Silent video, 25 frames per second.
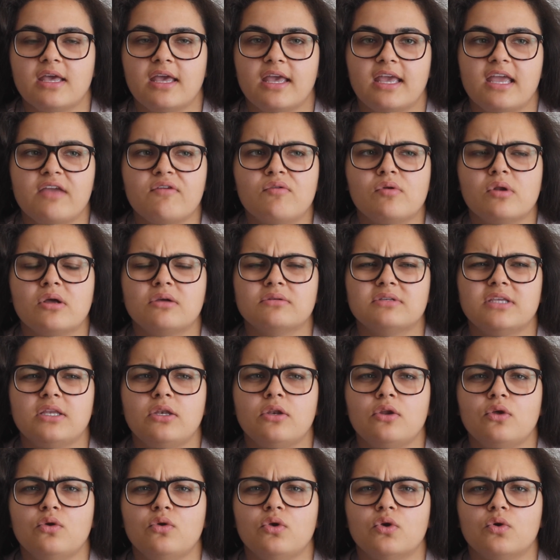Even when I was in
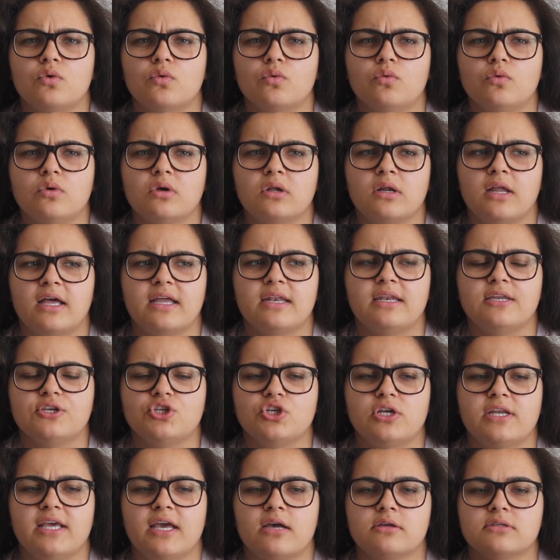New York, like
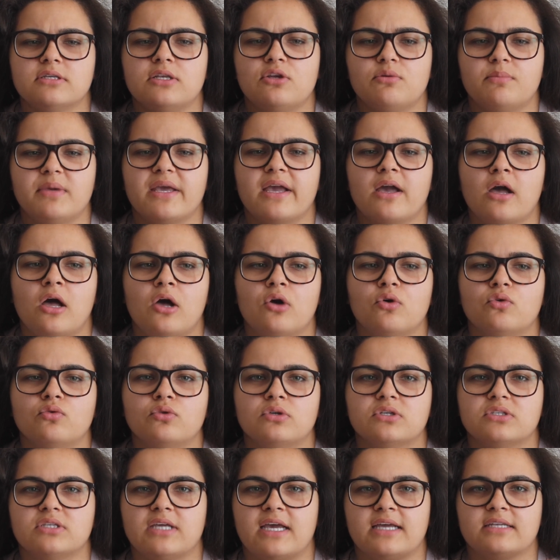initially I was a little bit cold
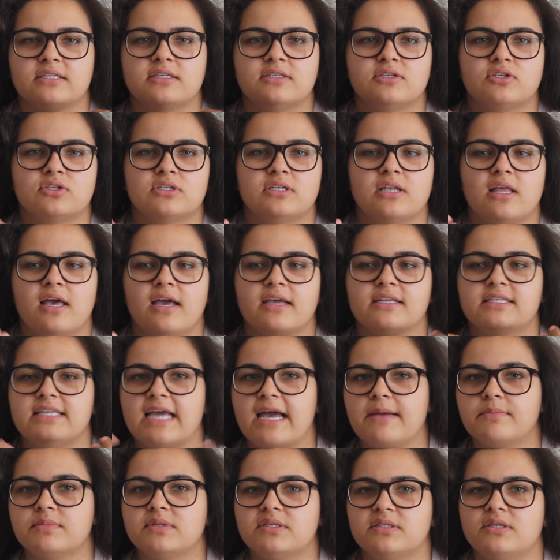because I had to just like
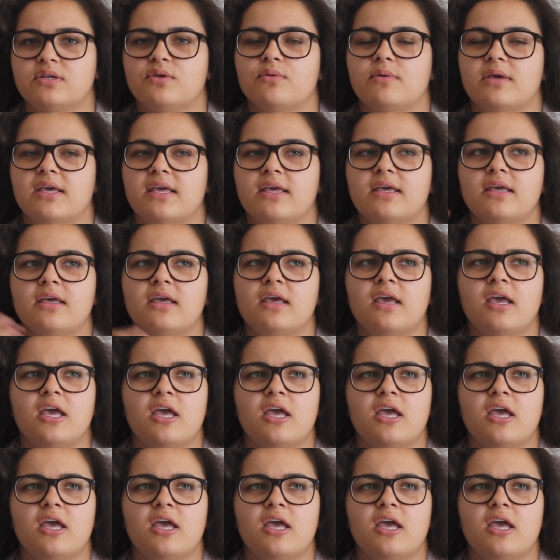adapt to it.